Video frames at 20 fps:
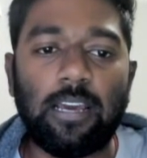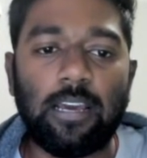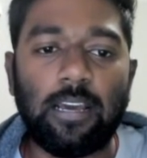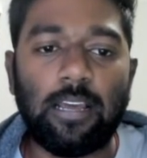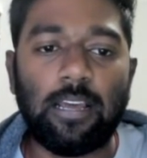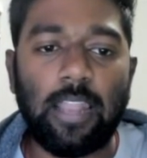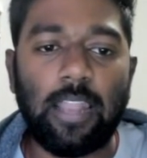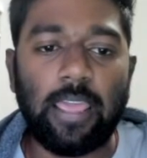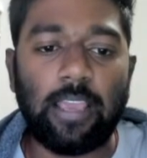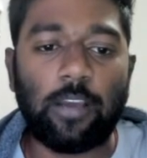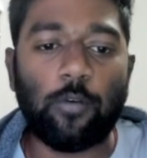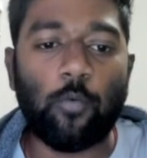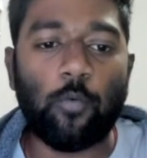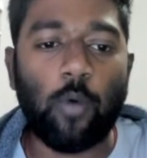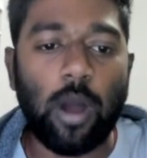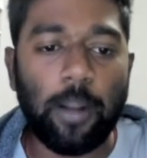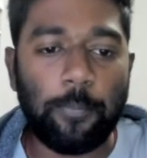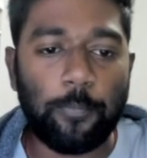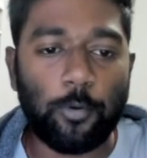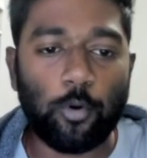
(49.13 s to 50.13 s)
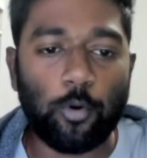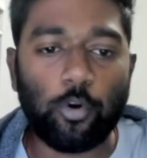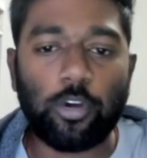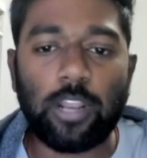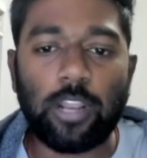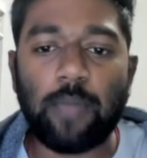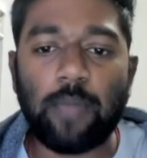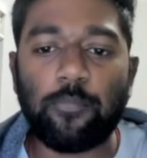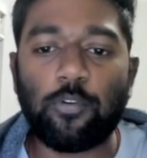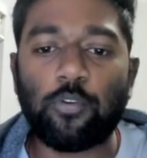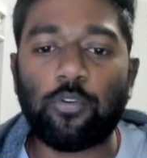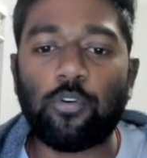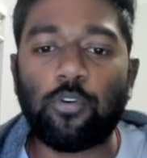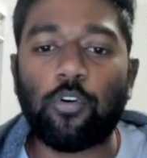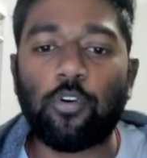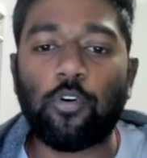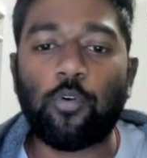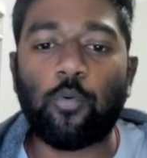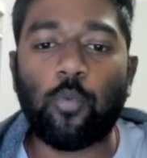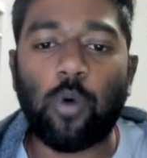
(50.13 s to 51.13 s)
like what program you
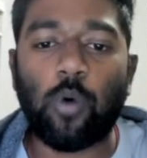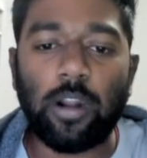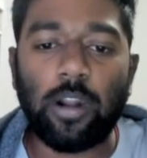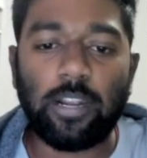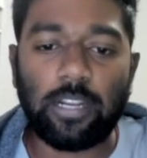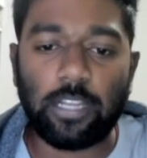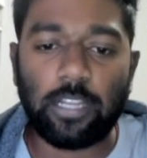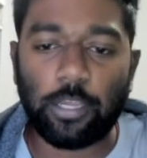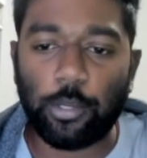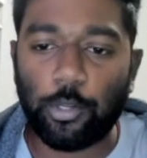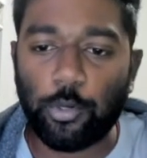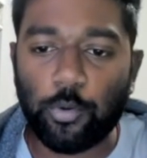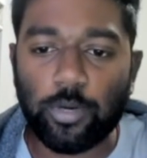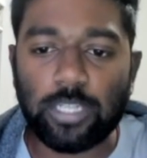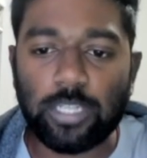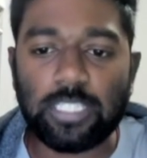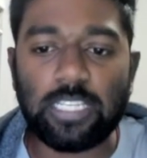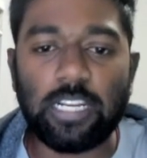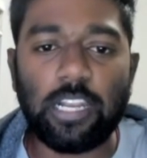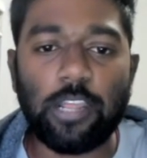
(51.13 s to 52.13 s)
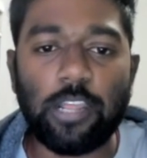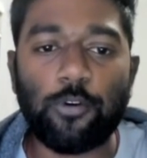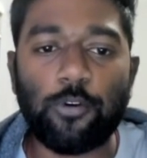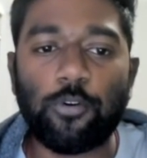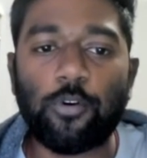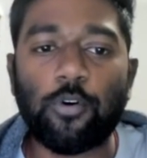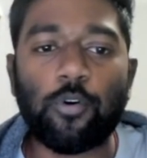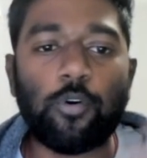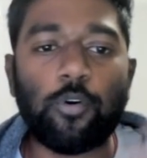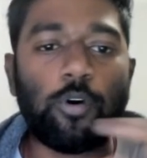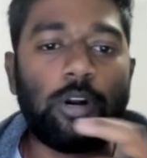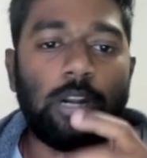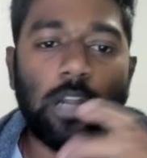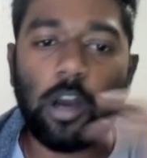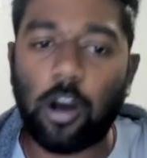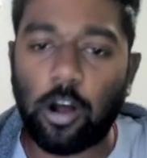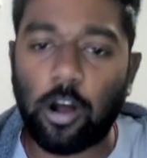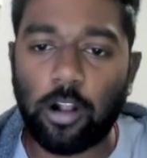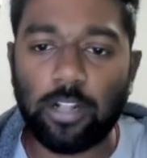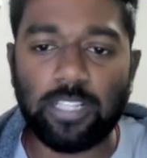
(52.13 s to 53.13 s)
go, what university you go, and
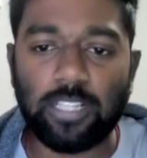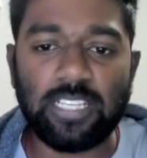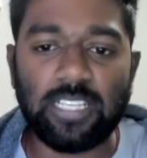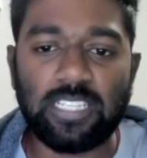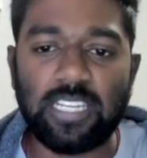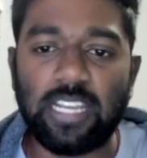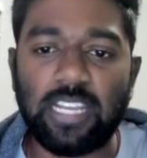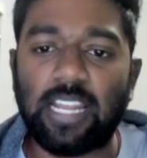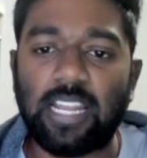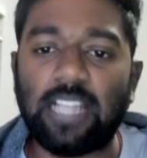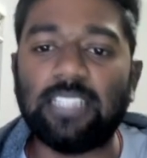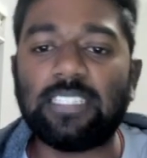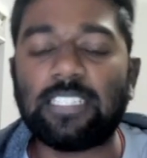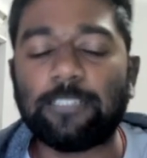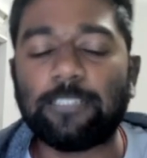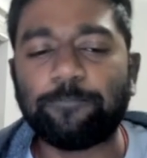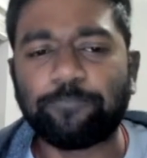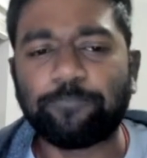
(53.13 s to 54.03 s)
all these details.